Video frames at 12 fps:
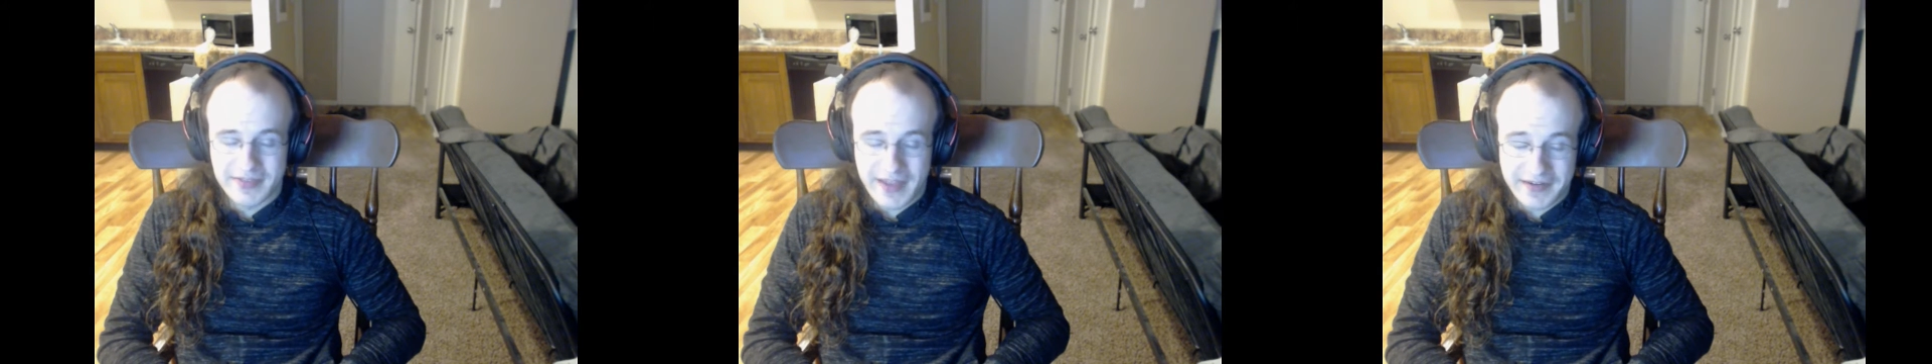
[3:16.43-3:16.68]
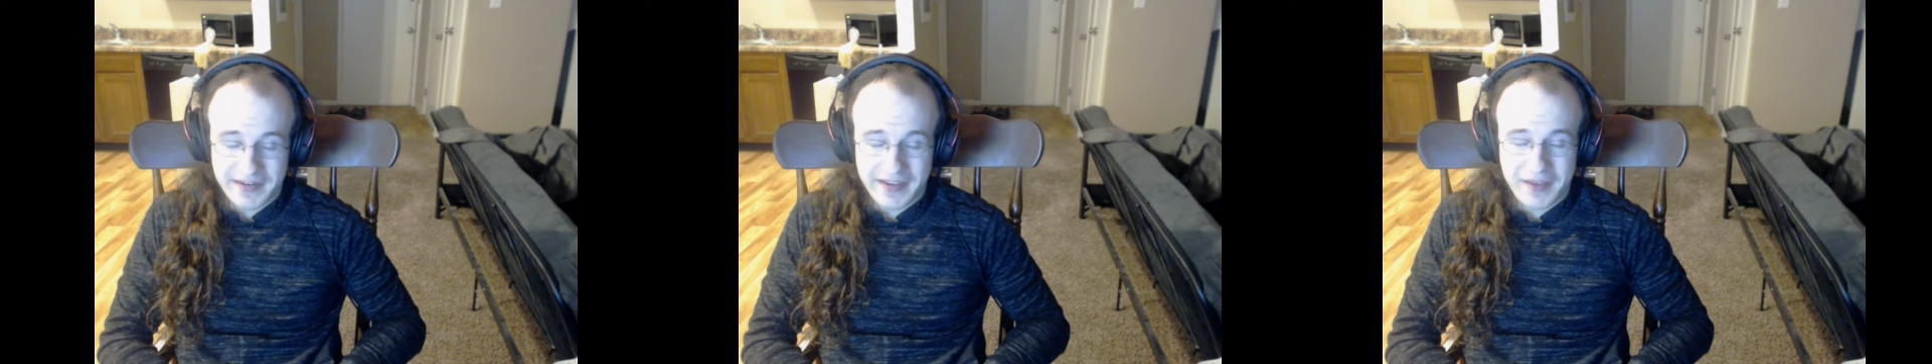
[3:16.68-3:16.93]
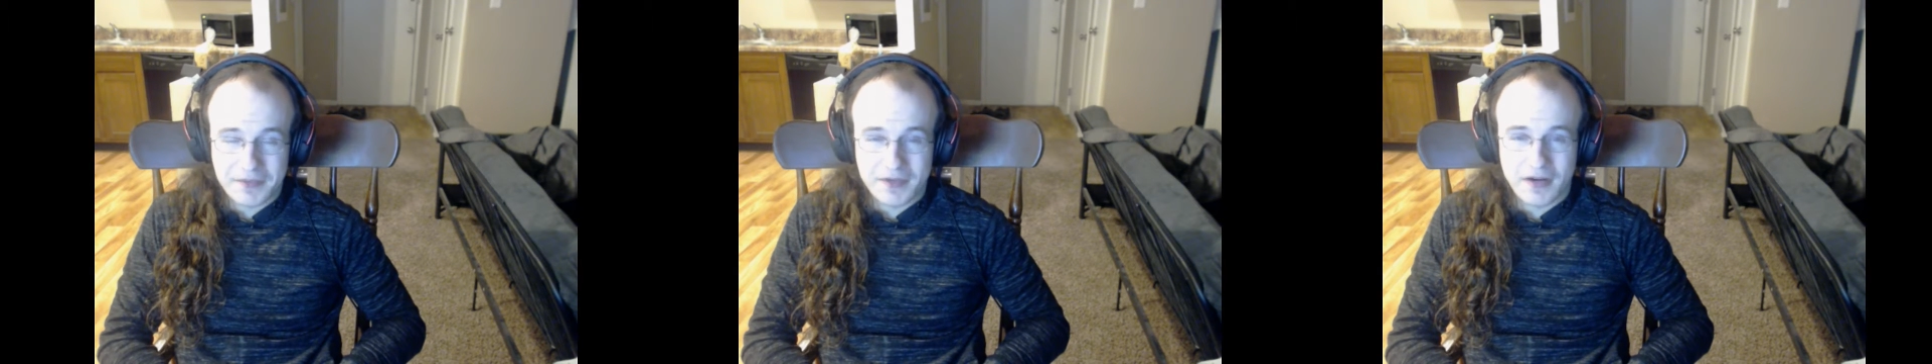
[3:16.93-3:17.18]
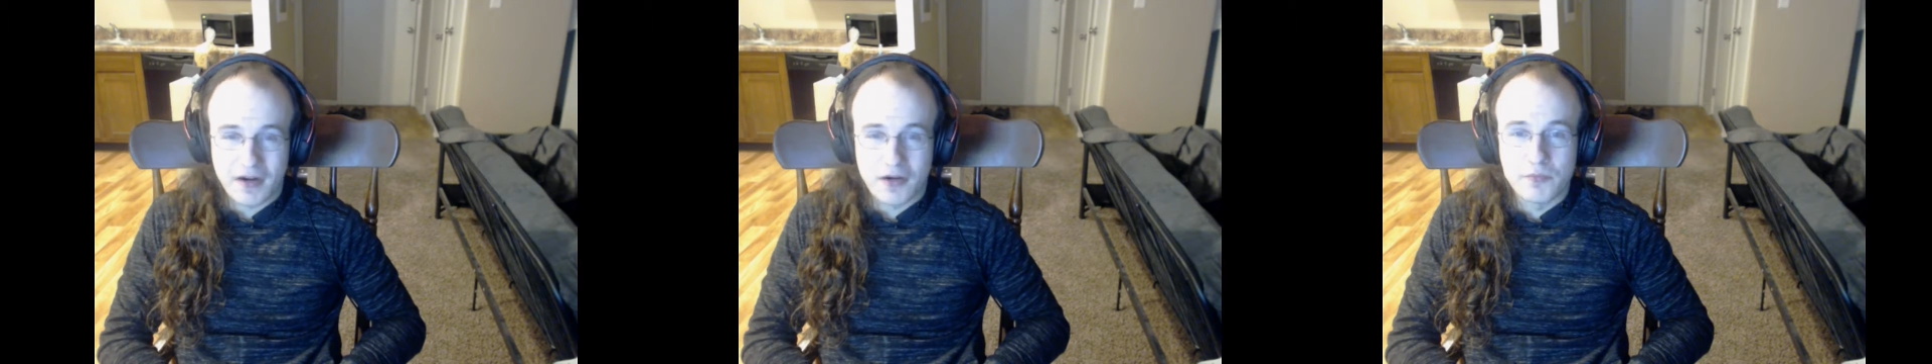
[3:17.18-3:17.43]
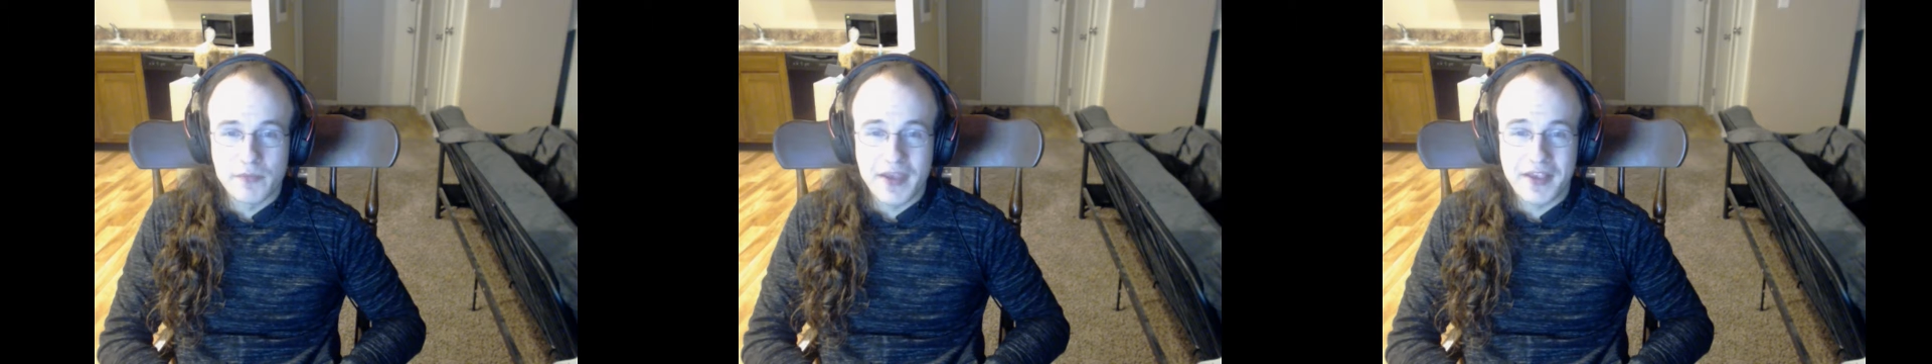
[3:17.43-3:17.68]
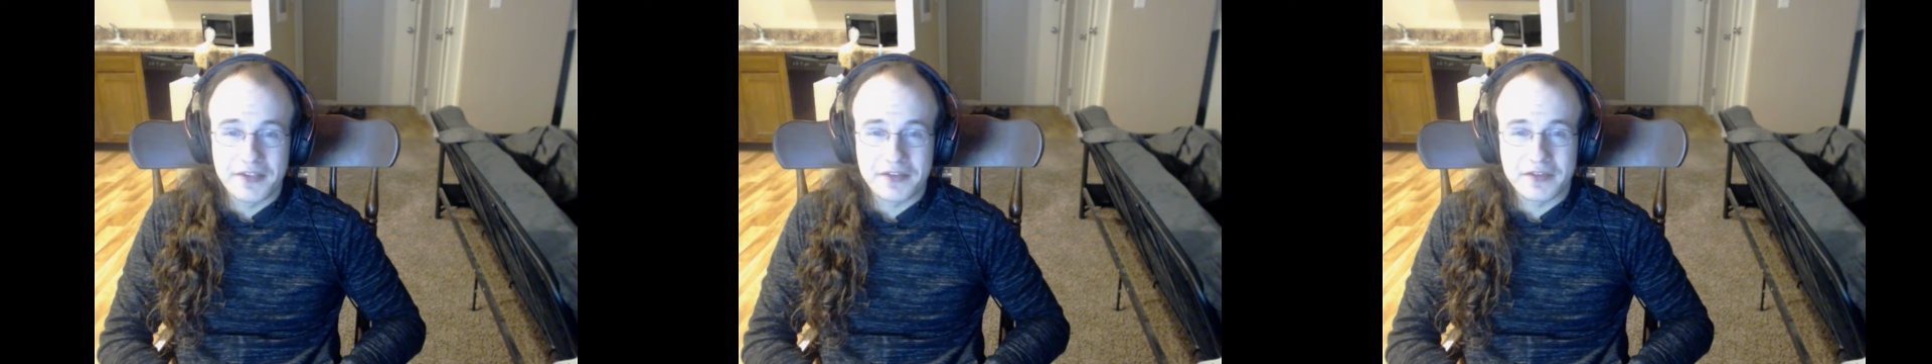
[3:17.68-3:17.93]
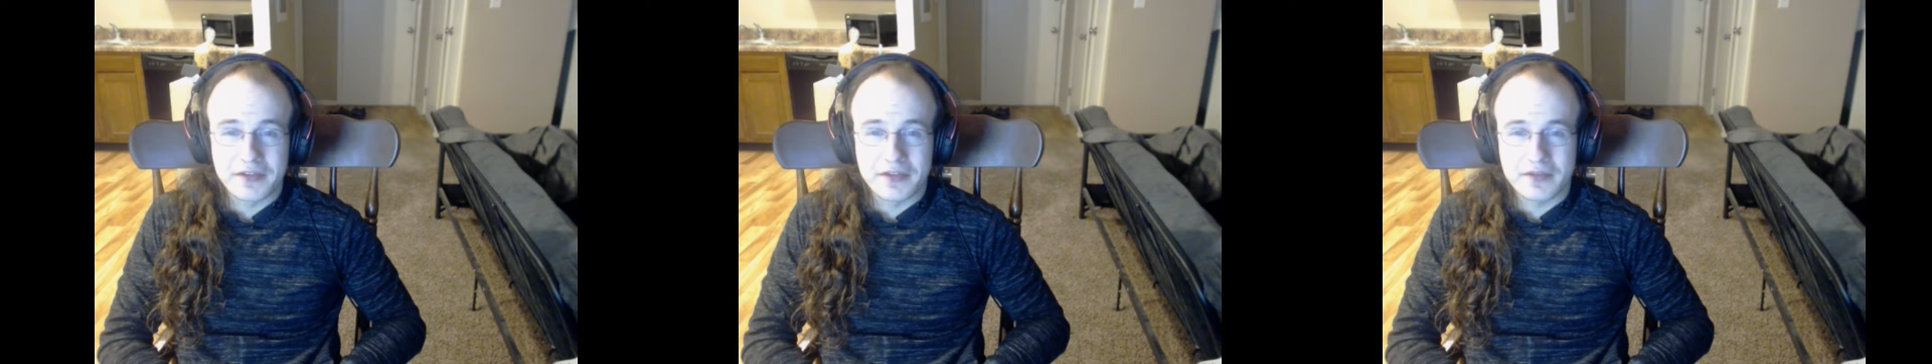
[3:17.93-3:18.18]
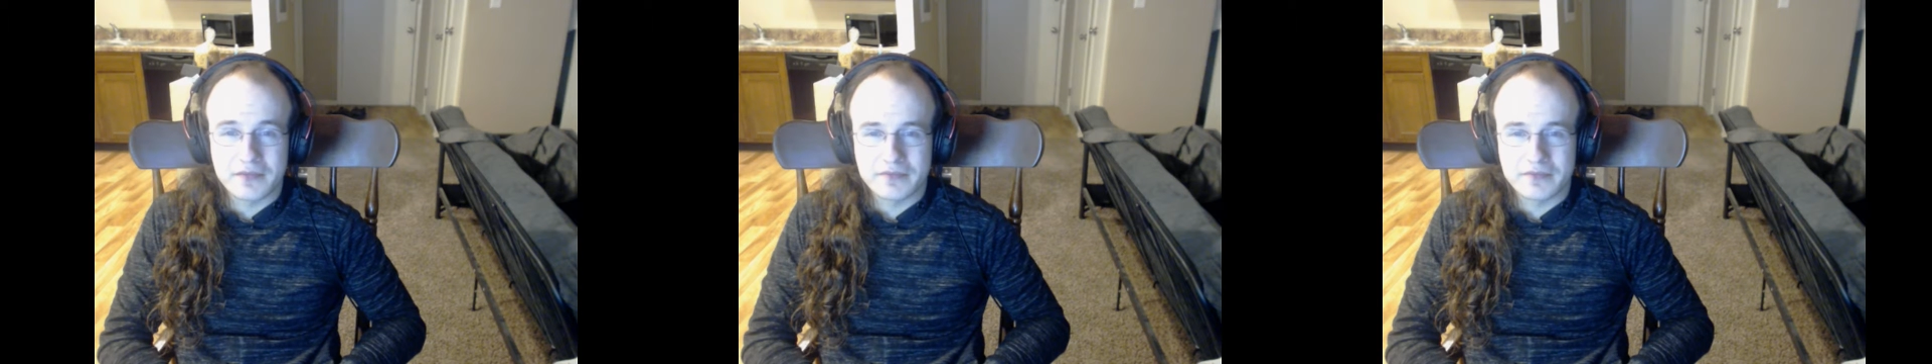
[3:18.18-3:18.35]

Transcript: that game, are amazing too.